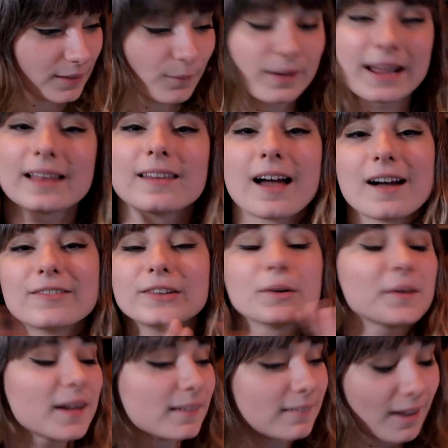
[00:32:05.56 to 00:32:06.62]
You know what I love? You
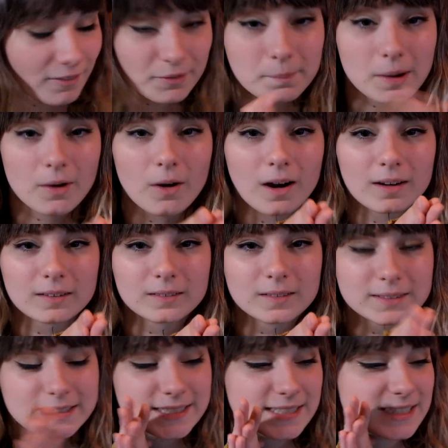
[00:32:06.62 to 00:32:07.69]
know what I love about
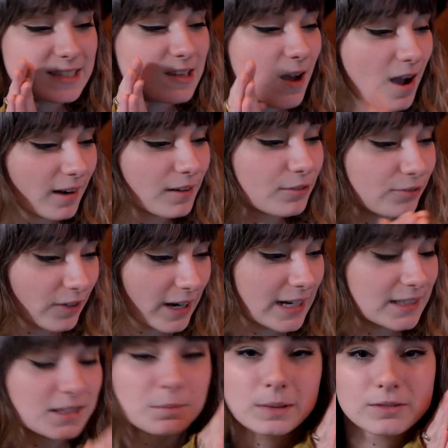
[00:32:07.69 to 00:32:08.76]
Arnold? He is not
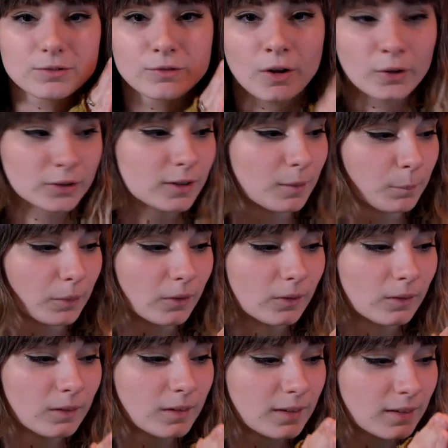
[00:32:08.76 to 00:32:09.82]
afraid to be
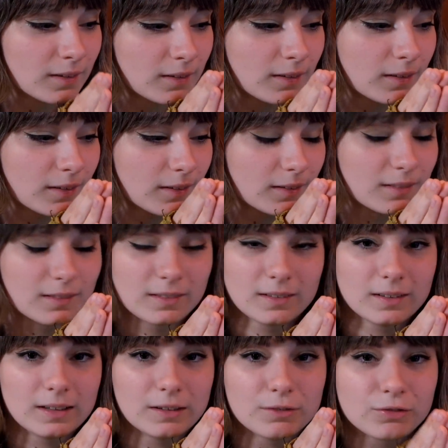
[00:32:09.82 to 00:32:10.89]
vulnerable
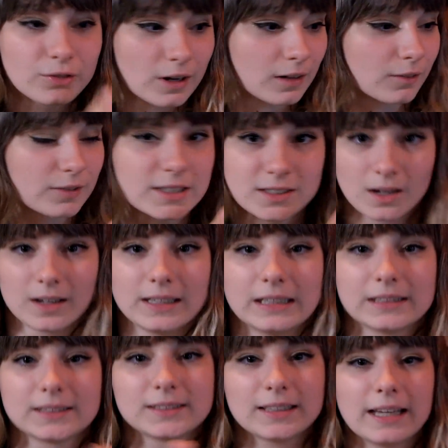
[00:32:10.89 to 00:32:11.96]
in front of his
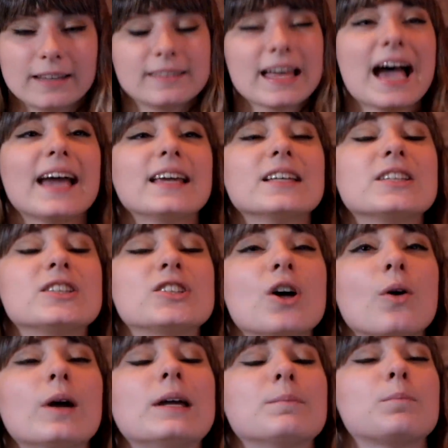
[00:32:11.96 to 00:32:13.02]
audience. And that is
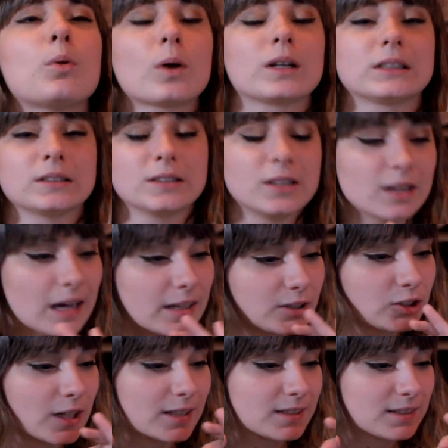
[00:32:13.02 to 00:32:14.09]
so important,
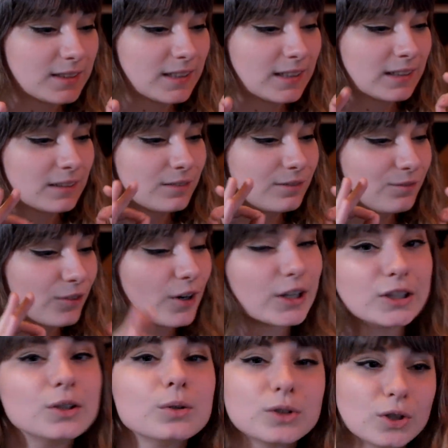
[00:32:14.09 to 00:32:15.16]
not just for
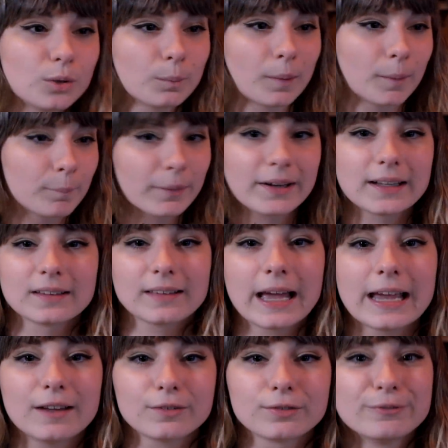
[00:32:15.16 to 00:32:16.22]
a YouTuber, but in
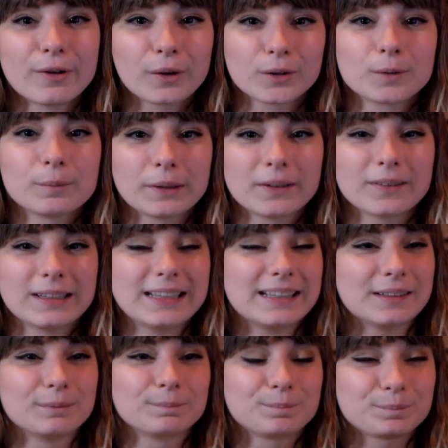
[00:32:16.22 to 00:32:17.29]
life.
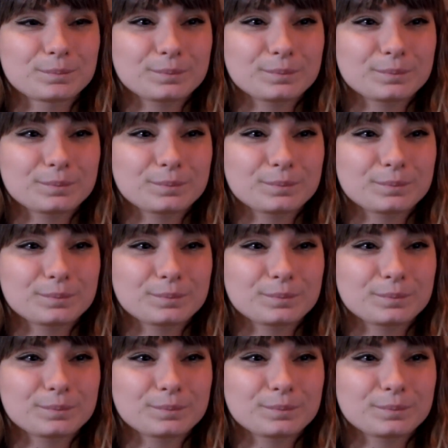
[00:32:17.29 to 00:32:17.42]
Vulnerability